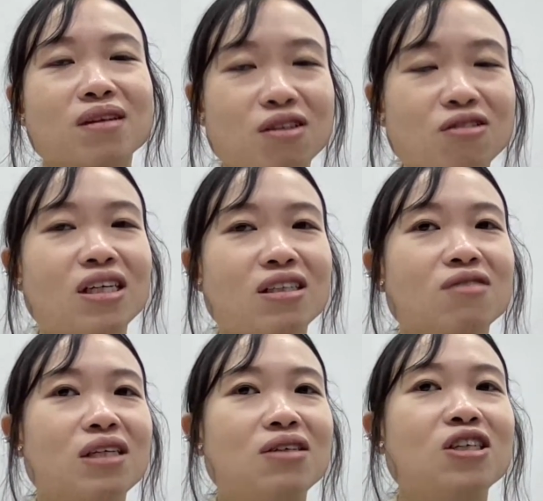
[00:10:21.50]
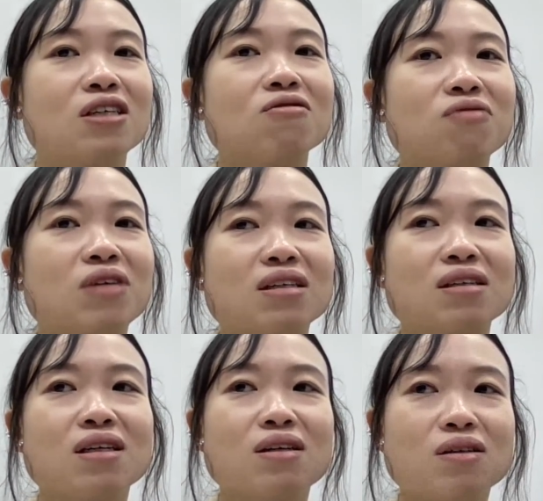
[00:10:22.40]
No idea what I'm trying to find.
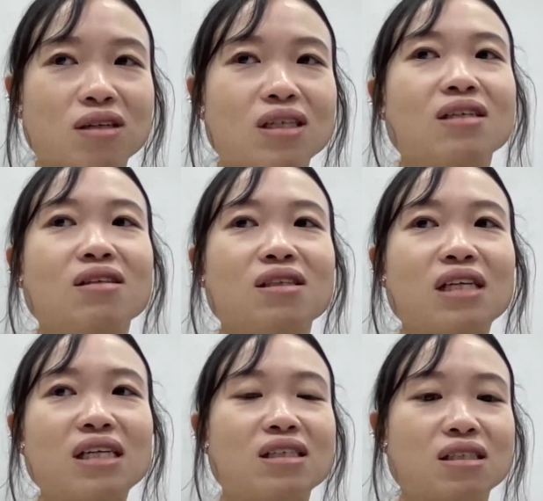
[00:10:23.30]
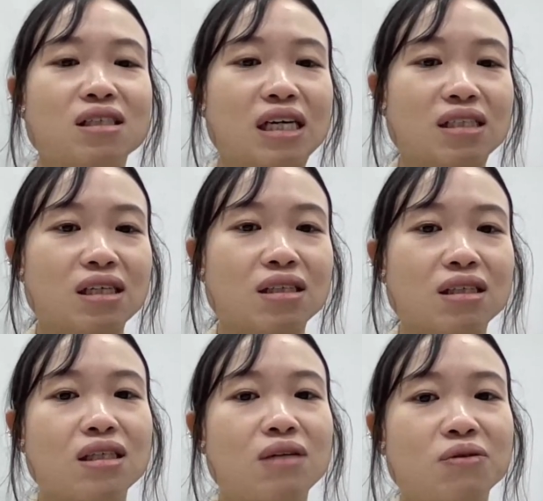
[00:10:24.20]
Okay, that is the exact
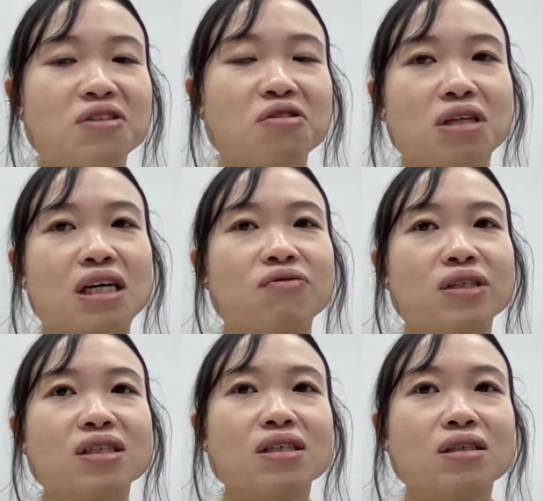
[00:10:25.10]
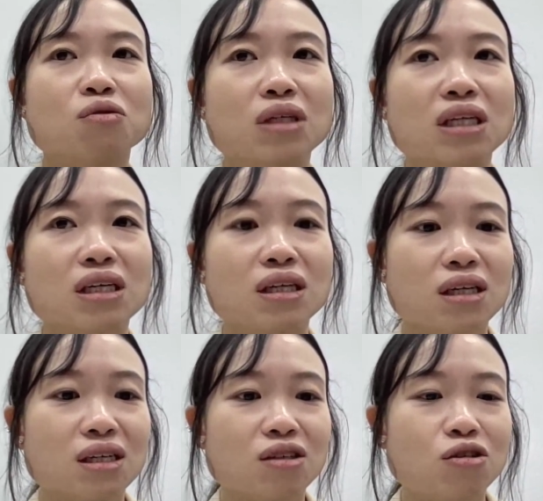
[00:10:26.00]
thing that we want to cover today.
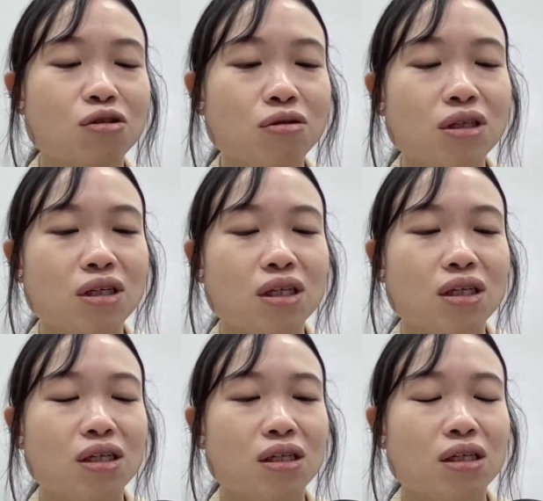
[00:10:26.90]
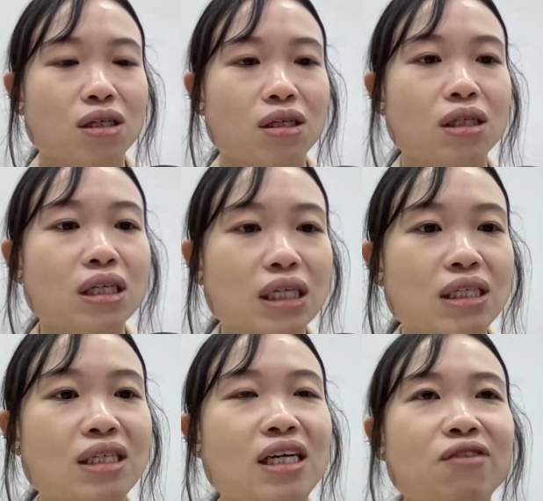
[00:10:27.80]
So the
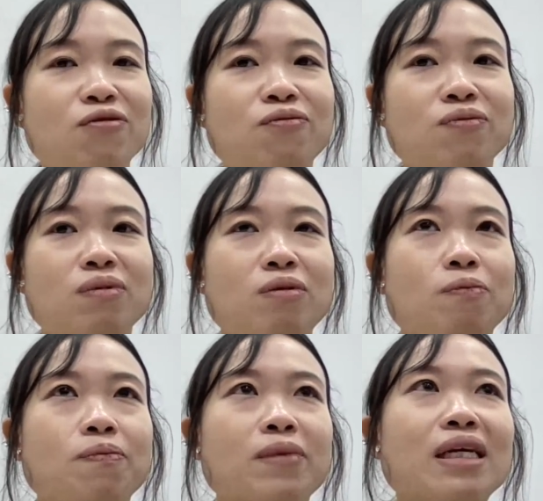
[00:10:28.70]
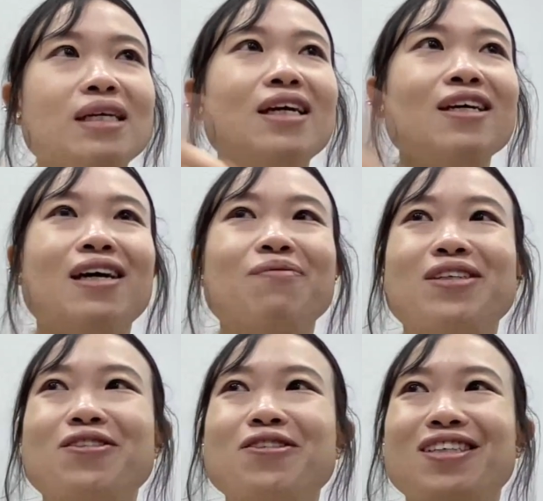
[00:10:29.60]
EDA can
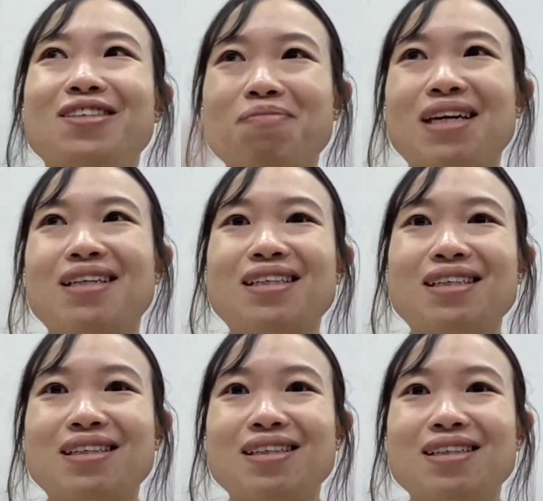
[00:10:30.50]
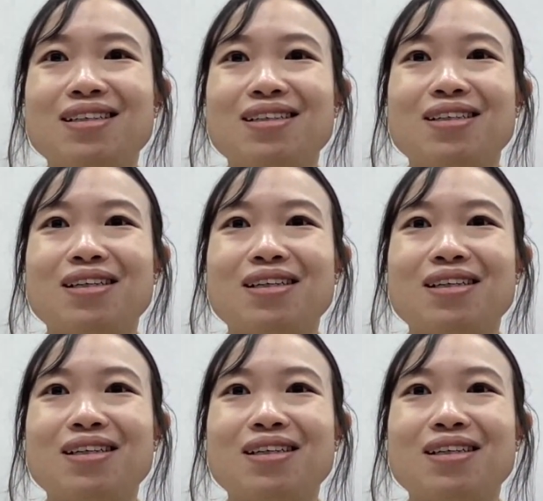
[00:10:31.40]
be used in many